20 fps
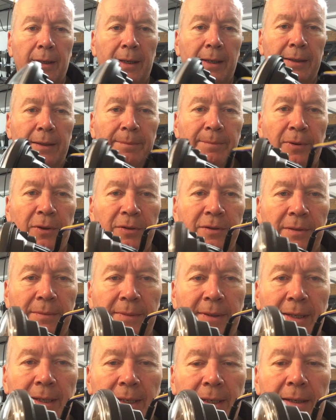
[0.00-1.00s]
at the
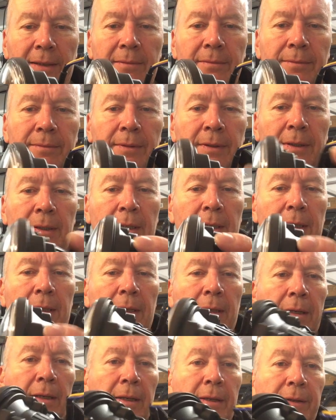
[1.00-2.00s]
bottom here,
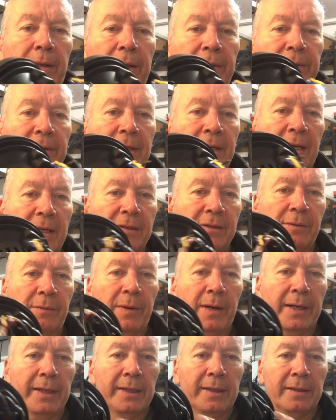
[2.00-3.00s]
there's a
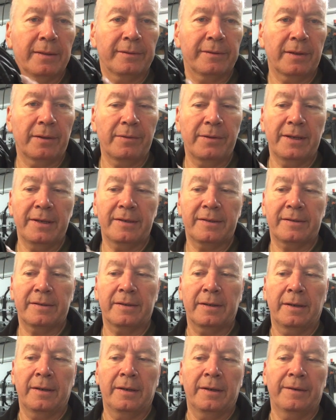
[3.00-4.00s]
cutaway. So
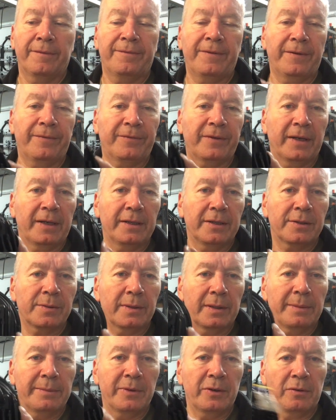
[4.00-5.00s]
this
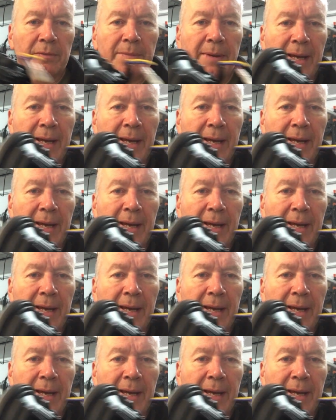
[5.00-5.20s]
15-20mm